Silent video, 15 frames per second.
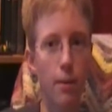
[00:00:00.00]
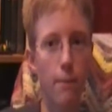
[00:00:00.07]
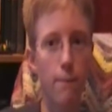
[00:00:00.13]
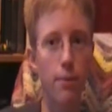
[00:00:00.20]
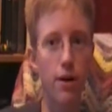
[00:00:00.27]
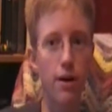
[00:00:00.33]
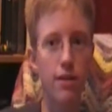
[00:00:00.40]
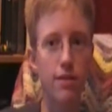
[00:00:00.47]

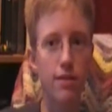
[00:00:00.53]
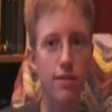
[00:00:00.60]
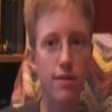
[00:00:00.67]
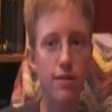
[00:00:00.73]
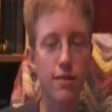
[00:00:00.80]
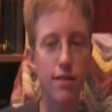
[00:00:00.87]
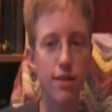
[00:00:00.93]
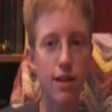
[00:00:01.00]
But
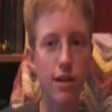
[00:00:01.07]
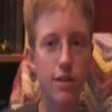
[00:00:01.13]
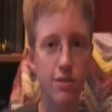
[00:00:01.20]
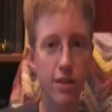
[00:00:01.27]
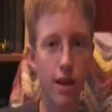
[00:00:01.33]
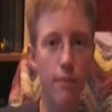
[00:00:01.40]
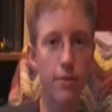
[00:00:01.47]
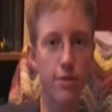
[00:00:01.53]

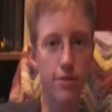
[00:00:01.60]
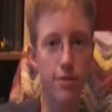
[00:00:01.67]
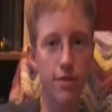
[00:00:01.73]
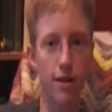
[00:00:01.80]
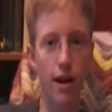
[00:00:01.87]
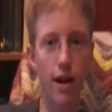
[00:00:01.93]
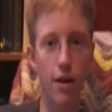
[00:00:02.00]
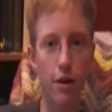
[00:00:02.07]
zombies
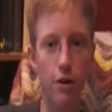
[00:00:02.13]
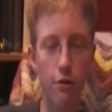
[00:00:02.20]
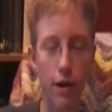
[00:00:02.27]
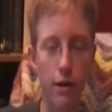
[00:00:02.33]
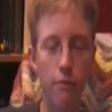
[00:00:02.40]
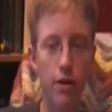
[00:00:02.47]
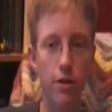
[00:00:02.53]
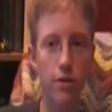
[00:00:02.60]
are a
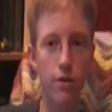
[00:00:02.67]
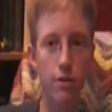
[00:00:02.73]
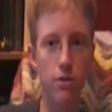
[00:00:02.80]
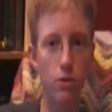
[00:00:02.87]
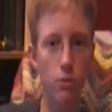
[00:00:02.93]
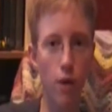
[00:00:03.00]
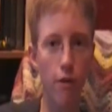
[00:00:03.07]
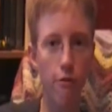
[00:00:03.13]
great window
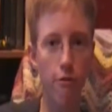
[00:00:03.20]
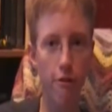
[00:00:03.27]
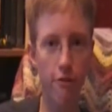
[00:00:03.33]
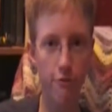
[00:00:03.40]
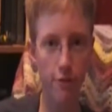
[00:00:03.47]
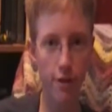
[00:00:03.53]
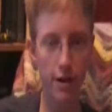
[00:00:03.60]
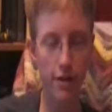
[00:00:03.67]
into what we're
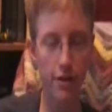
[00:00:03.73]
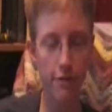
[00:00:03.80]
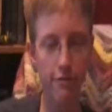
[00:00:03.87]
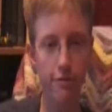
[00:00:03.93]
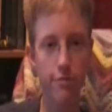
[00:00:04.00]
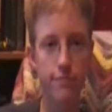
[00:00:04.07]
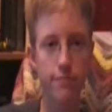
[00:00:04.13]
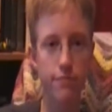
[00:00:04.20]
afraid of.
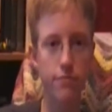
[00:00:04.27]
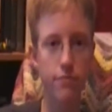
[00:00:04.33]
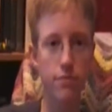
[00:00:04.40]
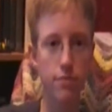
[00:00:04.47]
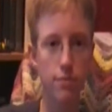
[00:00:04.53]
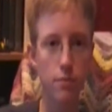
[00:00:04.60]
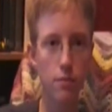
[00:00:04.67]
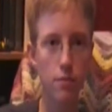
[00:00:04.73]

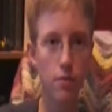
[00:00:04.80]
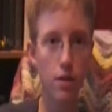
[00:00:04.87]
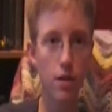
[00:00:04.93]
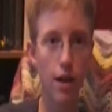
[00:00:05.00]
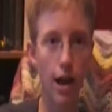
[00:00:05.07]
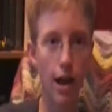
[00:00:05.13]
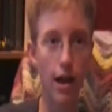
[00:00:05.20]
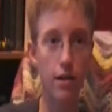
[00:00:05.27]

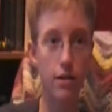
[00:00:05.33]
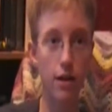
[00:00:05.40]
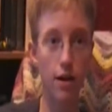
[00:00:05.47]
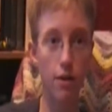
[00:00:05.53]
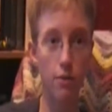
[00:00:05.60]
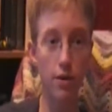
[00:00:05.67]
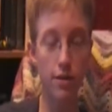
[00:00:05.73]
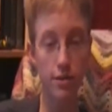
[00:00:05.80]
And
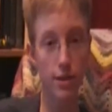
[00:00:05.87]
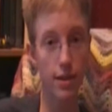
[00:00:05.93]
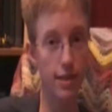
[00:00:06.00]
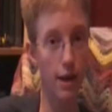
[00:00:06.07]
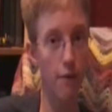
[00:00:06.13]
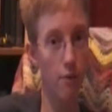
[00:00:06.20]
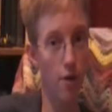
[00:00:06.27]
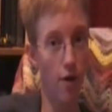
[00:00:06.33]
one thing
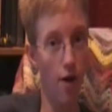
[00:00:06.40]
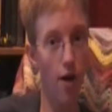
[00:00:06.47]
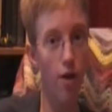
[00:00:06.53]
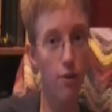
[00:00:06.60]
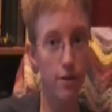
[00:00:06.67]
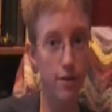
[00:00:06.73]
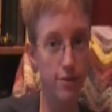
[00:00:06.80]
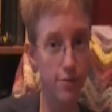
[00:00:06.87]
that we're
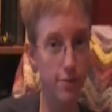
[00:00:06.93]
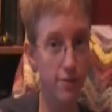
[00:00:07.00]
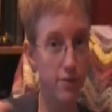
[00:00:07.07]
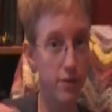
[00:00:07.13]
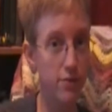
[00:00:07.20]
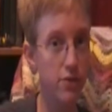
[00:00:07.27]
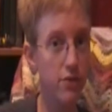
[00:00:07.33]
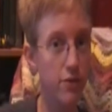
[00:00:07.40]
always sort of
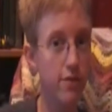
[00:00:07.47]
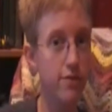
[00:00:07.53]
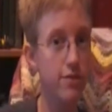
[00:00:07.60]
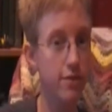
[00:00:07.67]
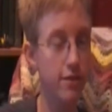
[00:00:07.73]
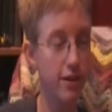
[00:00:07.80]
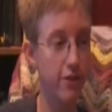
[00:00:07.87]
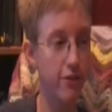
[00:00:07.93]

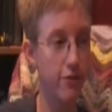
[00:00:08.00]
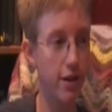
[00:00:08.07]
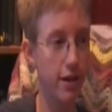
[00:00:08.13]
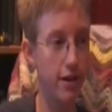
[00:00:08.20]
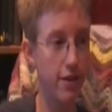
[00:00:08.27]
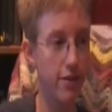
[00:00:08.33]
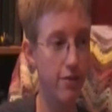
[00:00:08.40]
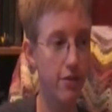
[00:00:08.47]
universally afraid
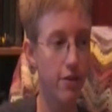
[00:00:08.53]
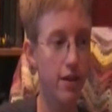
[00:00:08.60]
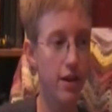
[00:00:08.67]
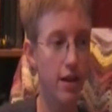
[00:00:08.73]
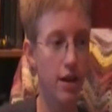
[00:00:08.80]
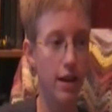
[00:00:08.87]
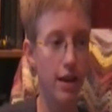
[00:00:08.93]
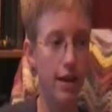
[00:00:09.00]
of
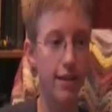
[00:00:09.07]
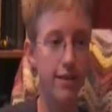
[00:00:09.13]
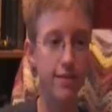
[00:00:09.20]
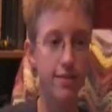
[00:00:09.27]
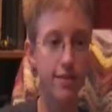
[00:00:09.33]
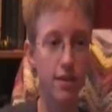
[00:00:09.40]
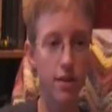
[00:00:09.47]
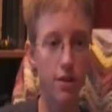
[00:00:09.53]

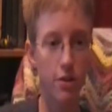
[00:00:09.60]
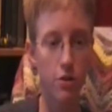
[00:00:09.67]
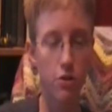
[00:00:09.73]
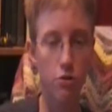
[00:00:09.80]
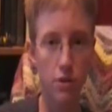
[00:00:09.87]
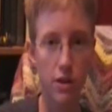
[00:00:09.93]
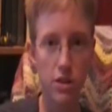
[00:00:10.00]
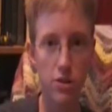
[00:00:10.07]
is
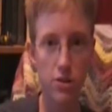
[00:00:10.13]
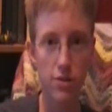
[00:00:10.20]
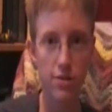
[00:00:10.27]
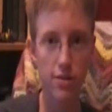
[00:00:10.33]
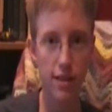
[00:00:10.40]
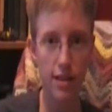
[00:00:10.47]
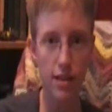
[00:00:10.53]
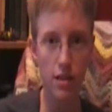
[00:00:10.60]
creatures
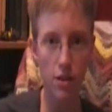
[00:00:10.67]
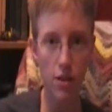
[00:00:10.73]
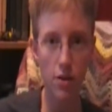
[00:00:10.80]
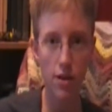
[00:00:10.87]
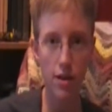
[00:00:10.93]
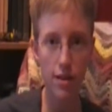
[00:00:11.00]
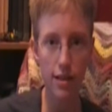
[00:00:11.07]
that look